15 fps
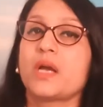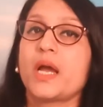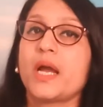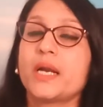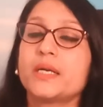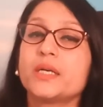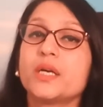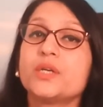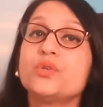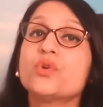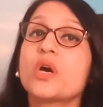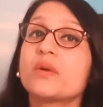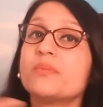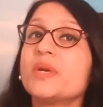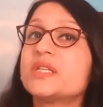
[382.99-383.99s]
and you
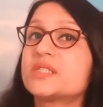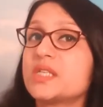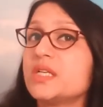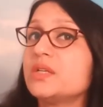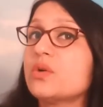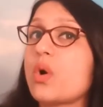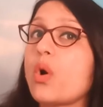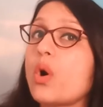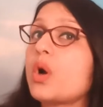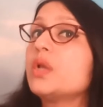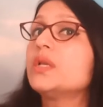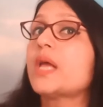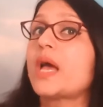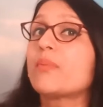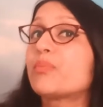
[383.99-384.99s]
are mixing
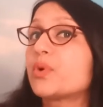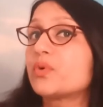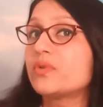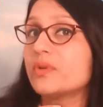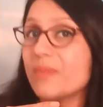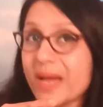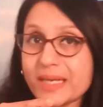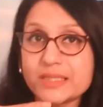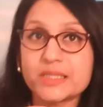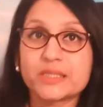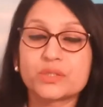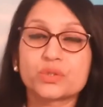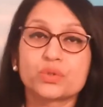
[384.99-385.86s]
all approved batches.